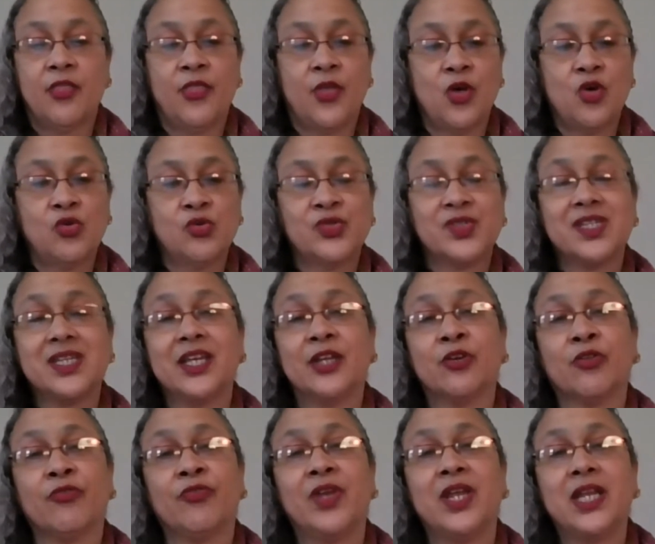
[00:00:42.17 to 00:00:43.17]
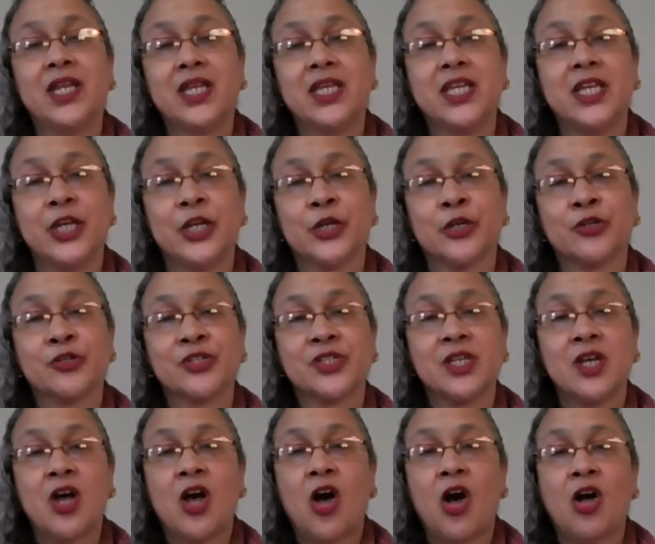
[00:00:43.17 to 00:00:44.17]
Those intervening
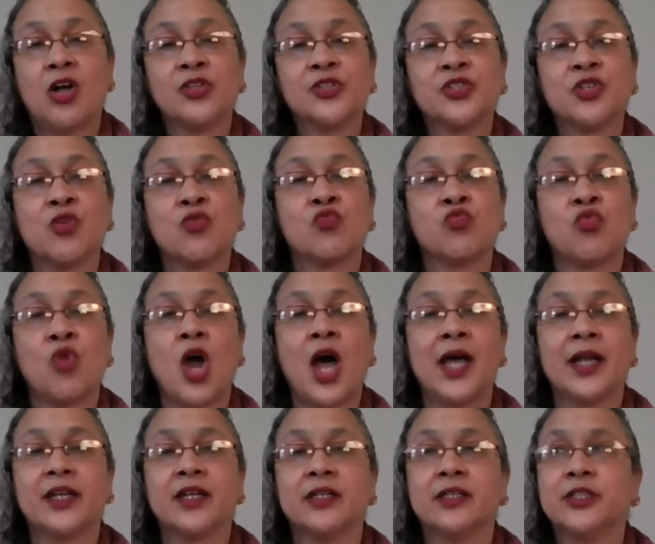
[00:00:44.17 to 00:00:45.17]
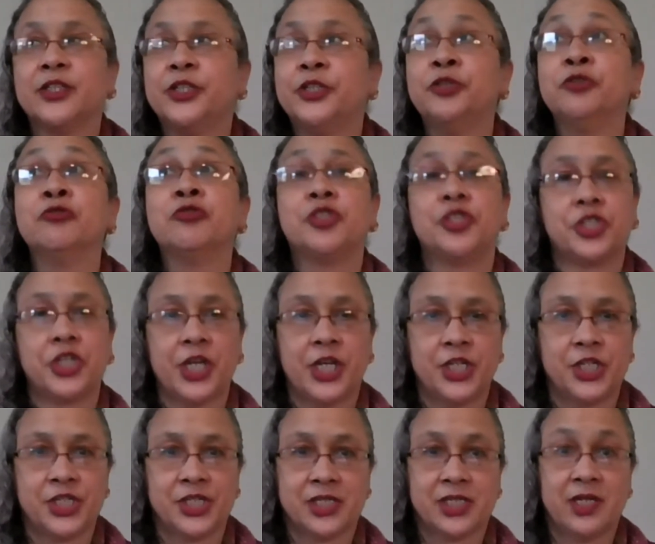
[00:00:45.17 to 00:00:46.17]
years also wrought huge
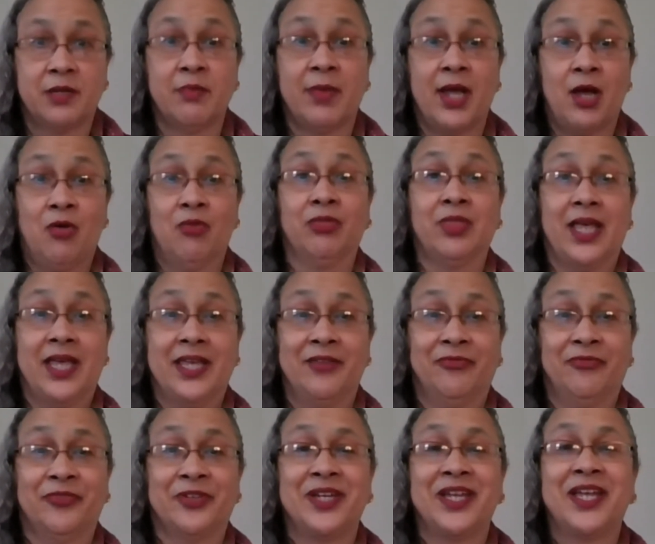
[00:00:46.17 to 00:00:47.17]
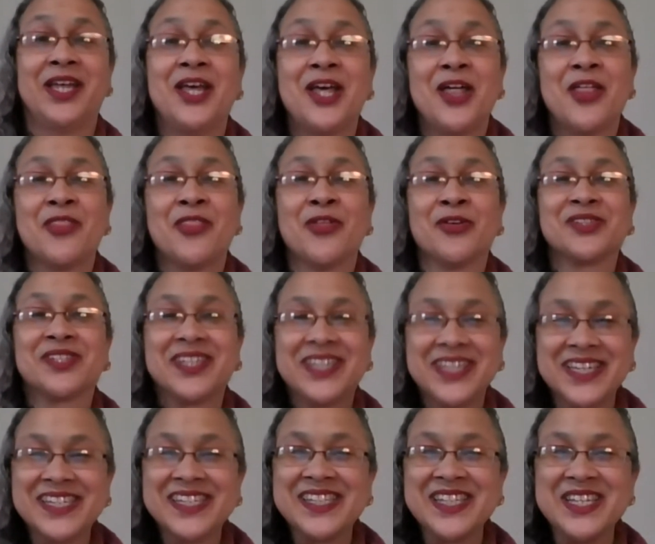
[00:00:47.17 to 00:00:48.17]
changes in my own life. Those
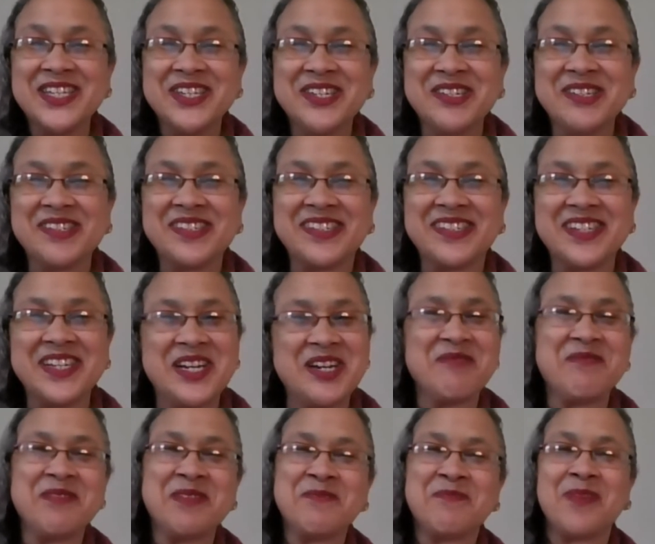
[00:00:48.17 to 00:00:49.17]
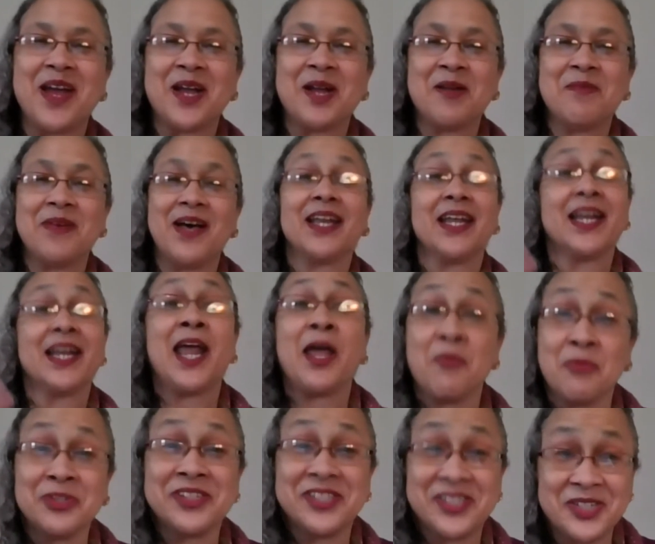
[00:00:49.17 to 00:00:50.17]
kids that you used to hear me brag about, and I
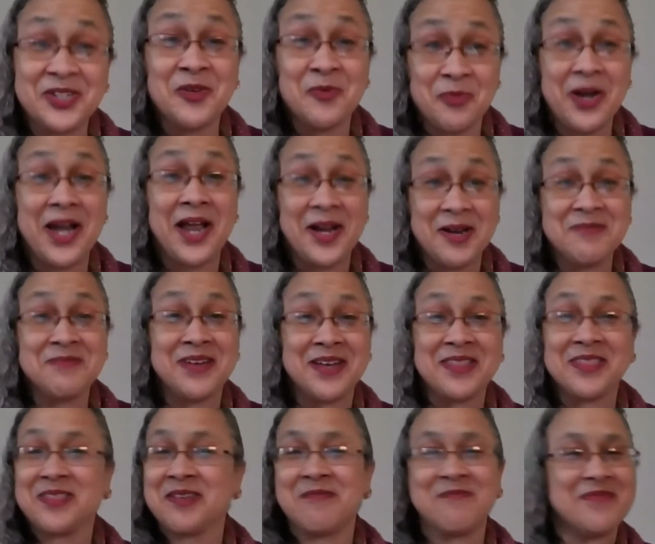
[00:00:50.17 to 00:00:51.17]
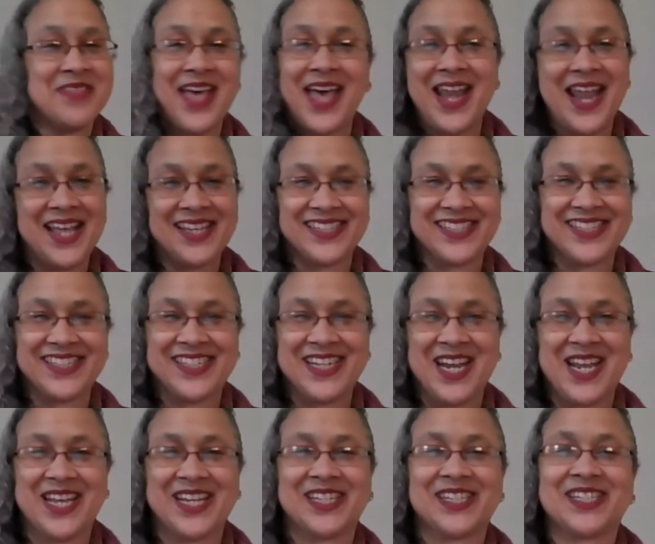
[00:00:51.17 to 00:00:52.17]
will still brag about them, that hasn't
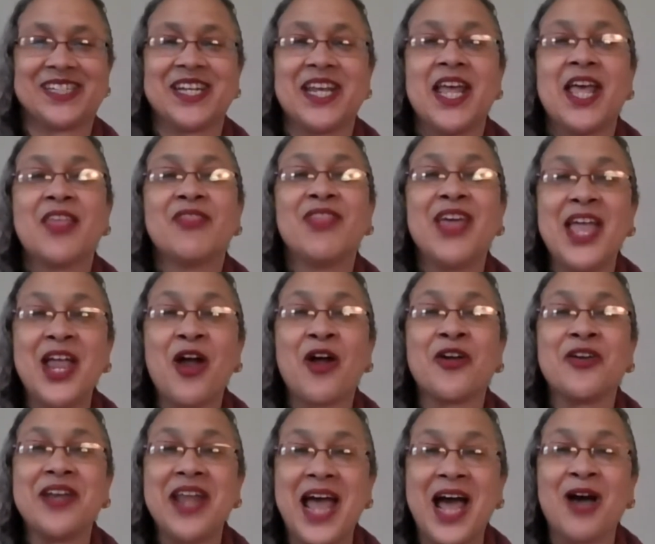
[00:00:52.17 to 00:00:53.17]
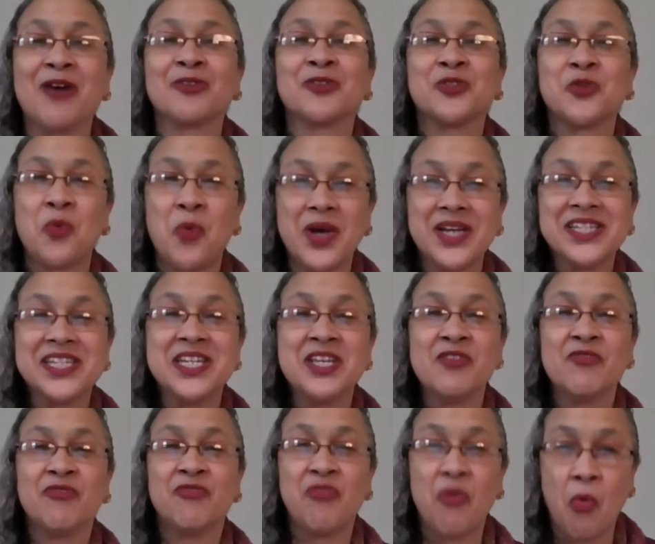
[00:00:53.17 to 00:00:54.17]
changed. They are now
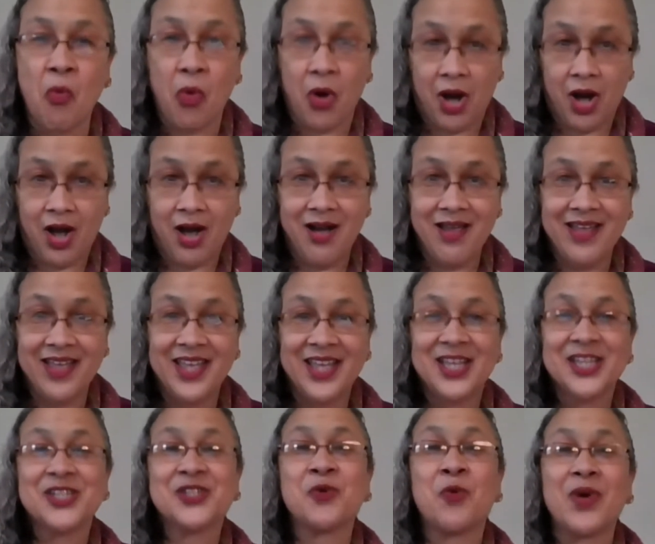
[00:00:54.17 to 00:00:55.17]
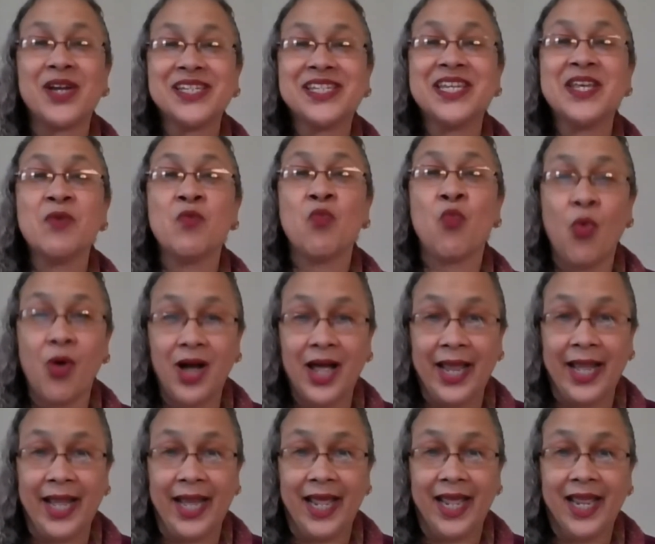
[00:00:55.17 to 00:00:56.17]
24,
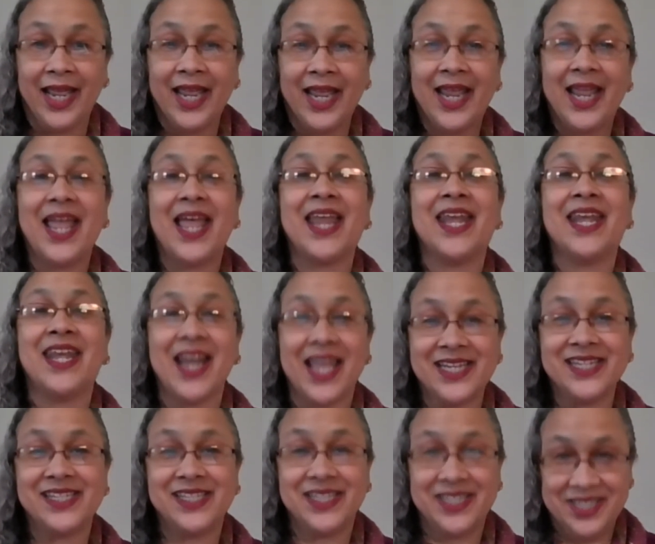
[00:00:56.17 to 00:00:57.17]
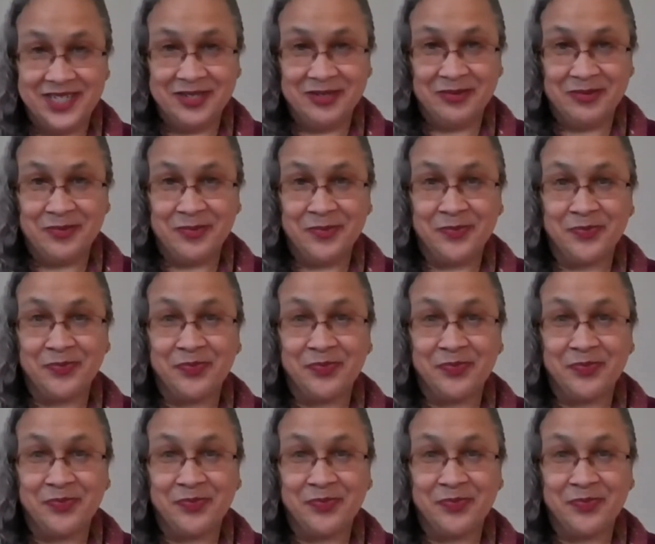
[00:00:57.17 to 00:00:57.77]
21, and 19.